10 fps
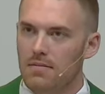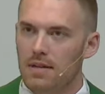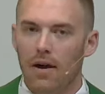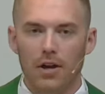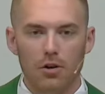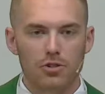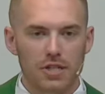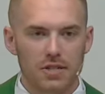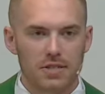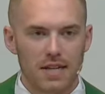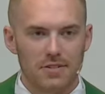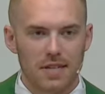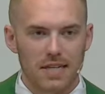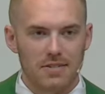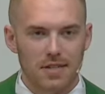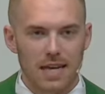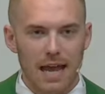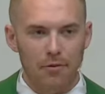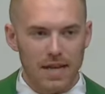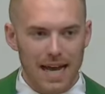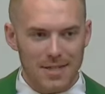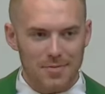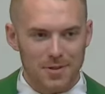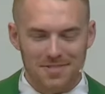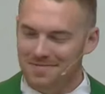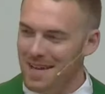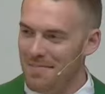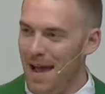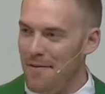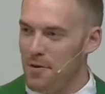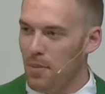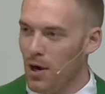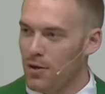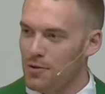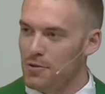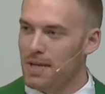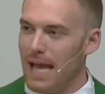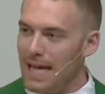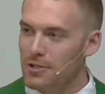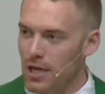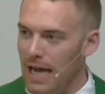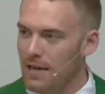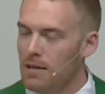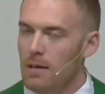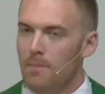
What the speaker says: Now, I know Jesus does things in every gospel, in Matthew, Mark, Luke, and John,